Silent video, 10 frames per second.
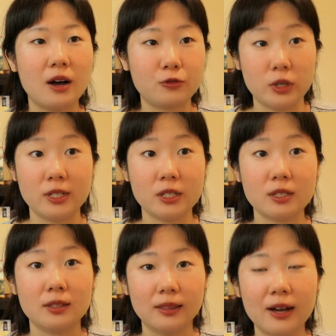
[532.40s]
for
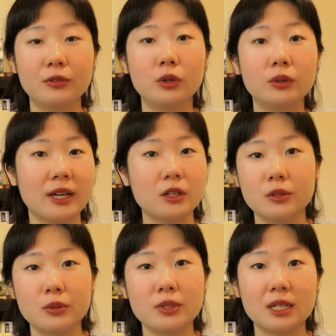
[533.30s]
this level
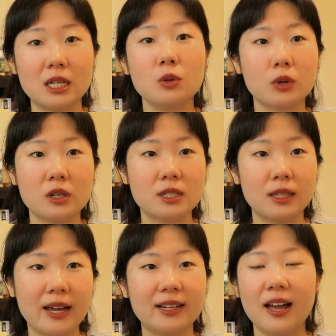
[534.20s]
include
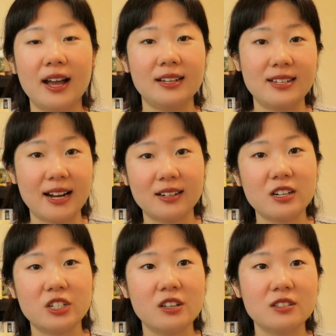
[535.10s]
keywords like
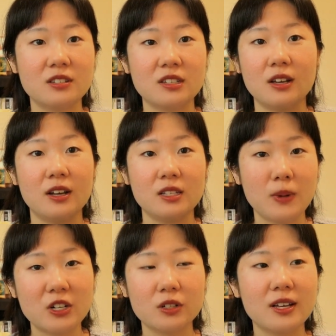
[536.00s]
technicians,
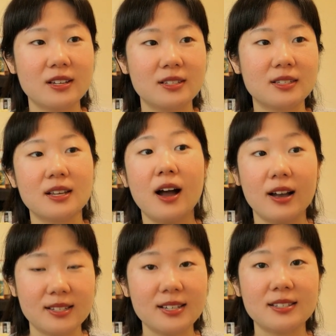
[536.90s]
specialists,
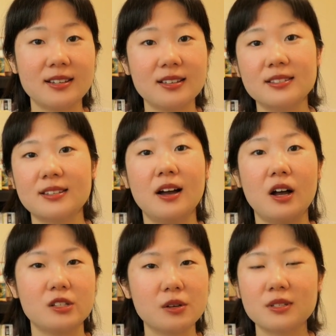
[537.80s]
assistants,
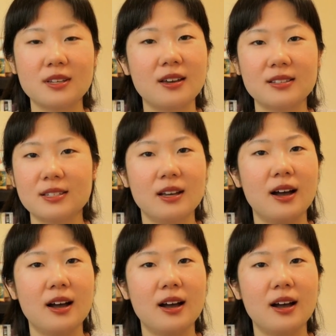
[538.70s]
associates,